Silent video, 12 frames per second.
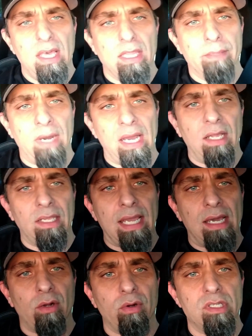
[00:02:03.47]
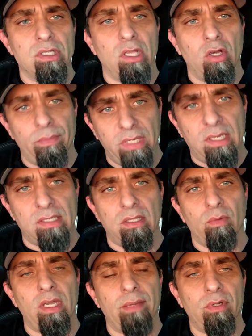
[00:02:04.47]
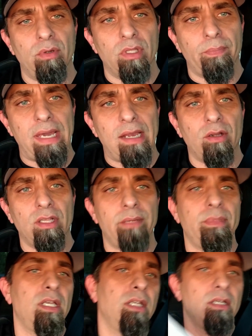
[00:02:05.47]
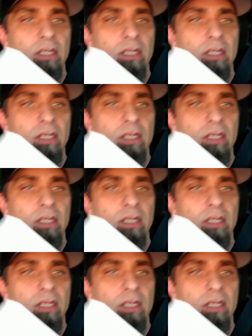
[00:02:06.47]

The mile an hour is low because of the way I'm doing the power limiting,